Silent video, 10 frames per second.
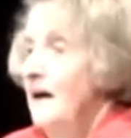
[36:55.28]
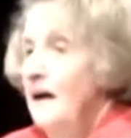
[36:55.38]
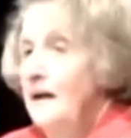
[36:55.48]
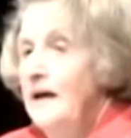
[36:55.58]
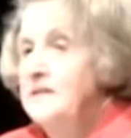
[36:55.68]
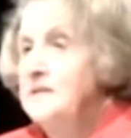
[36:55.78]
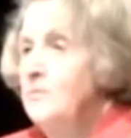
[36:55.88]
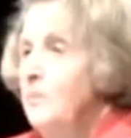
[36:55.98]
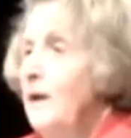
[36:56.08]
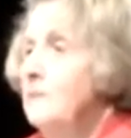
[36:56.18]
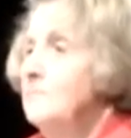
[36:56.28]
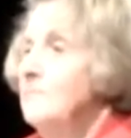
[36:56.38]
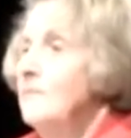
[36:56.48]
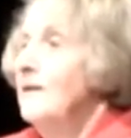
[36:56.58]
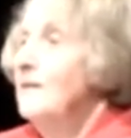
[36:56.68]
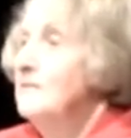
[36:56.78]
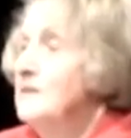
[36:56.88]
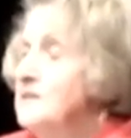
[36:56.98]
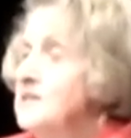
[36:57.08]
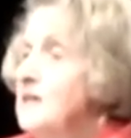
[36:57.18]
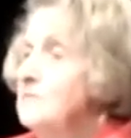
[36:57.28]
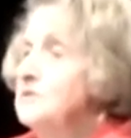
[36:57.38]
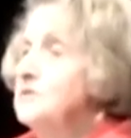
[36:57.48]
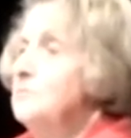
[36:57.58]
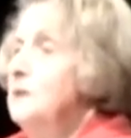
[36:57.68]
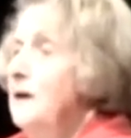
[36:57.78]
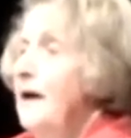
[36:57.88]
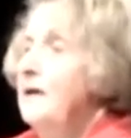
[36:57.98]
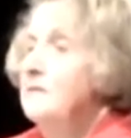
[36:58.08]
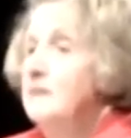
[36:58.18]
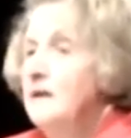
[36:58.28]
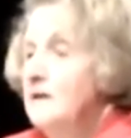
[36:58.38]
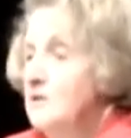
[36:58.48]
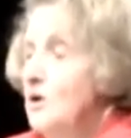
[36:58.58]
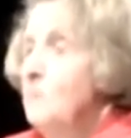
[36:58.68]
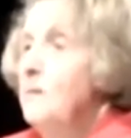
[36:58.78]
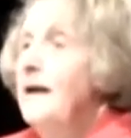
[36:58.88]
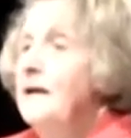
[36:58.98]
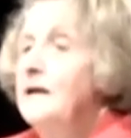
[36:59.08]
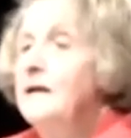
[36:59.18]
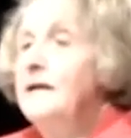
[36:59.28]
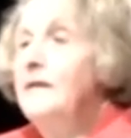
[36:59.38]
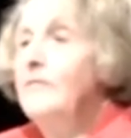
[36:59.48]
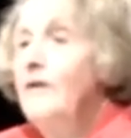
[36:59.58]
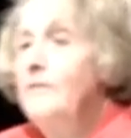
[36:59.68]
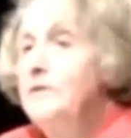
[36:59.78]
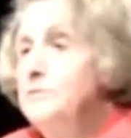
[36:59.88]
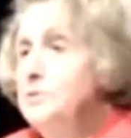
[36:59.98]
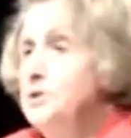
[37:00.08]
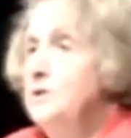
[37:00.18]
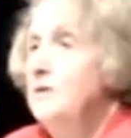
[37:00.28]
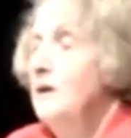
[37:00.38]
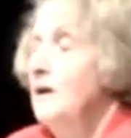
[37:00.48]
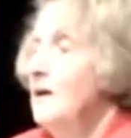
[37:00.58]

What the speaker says: And I said, "Well, this sounds to me like you are planning a little revolution.